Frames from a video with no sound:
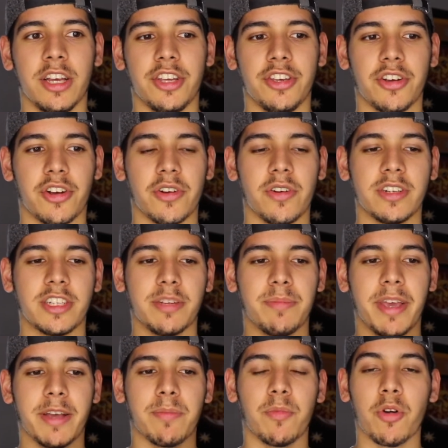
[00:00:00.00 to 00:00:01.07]
you're going to
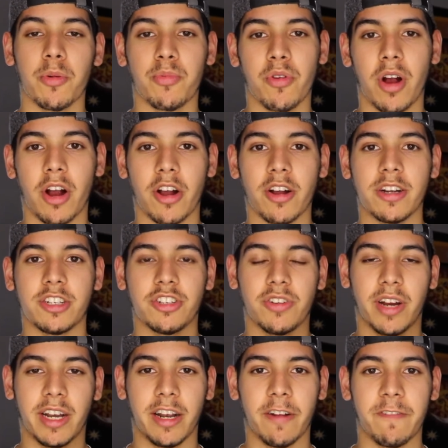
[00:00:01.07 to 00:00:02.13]
make more progress
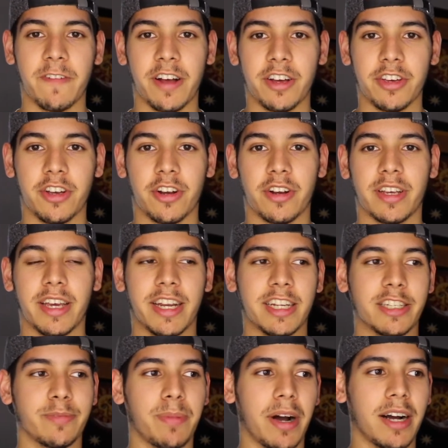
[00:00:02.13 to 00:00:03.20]
training to failure, getting
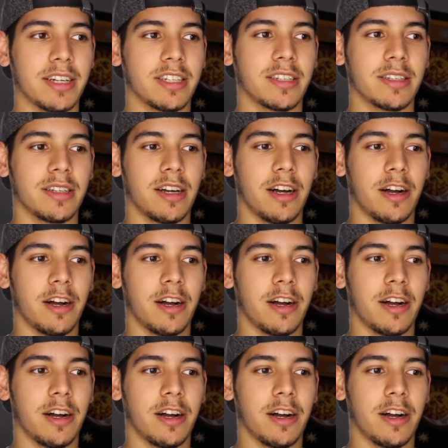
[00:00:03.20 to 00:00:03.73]
spots,